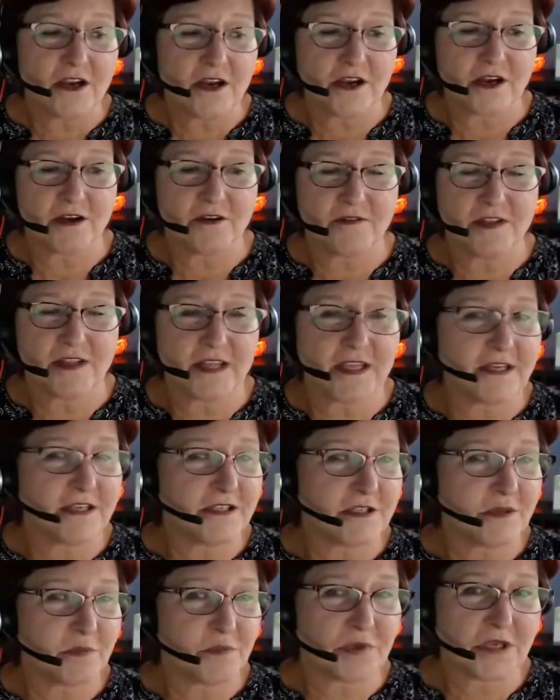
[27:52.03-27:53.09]

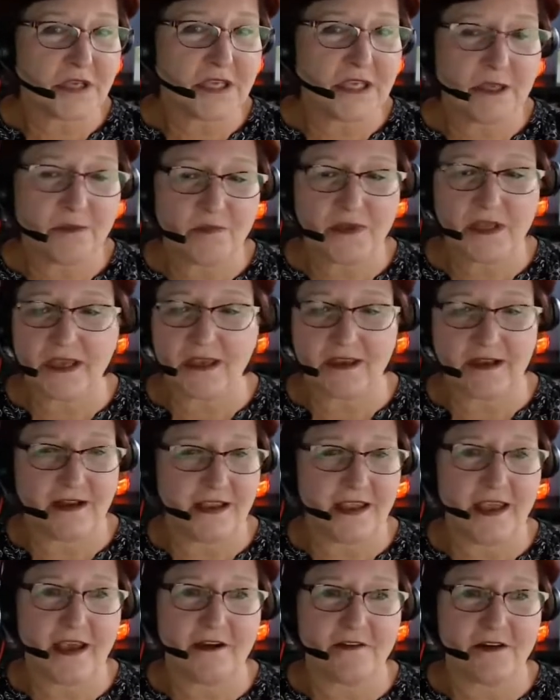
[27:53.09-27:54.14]
related to bookkeeping and
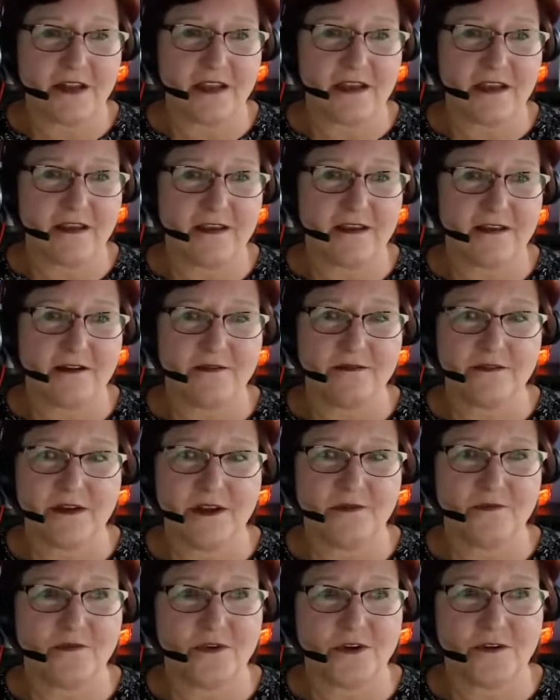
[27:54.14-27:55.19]
accounting and
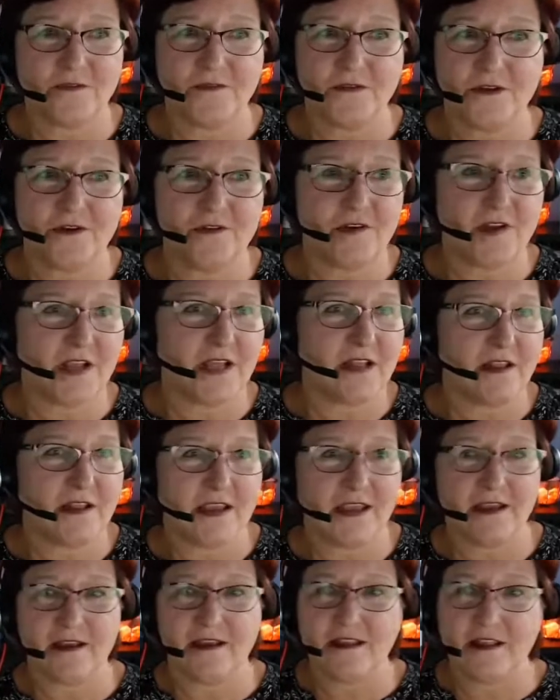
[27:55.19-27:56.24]
workflow and
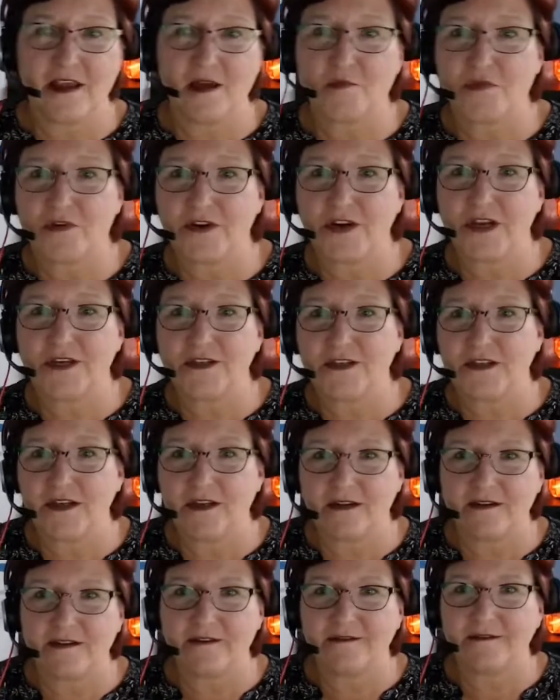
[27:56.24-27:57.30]
client
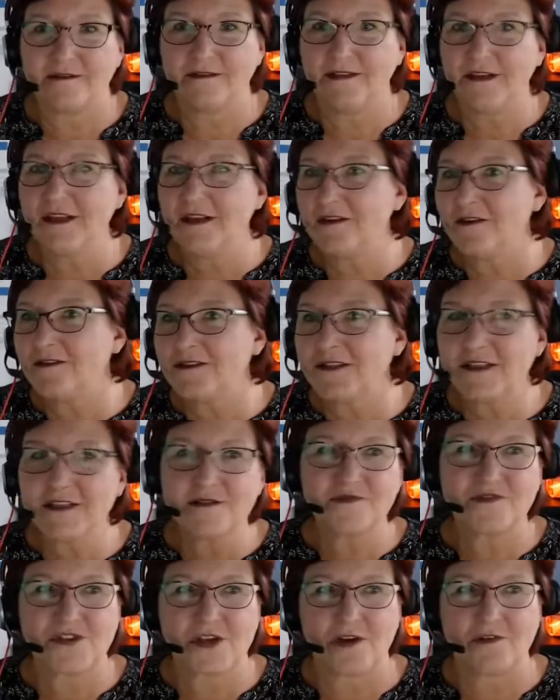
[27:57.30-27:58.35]
collaboration and,
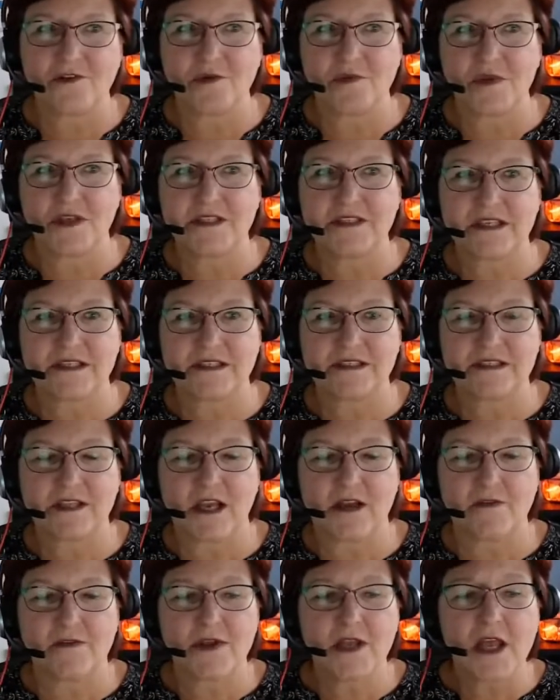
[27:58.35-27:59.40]
just general business
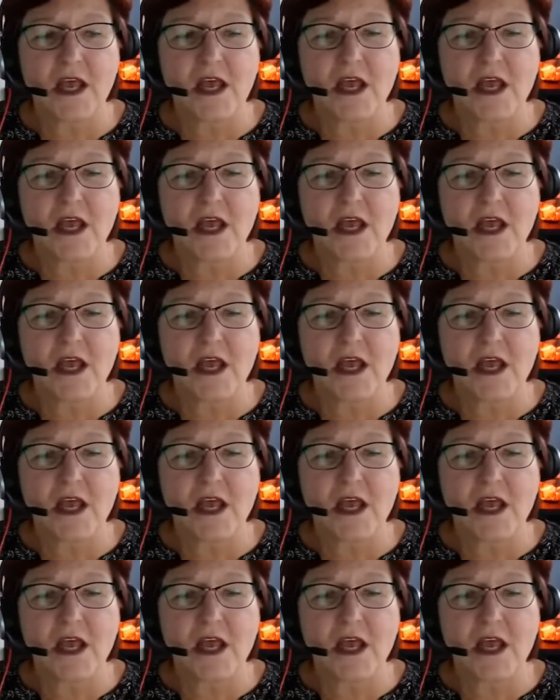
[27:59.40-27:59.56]
stuff,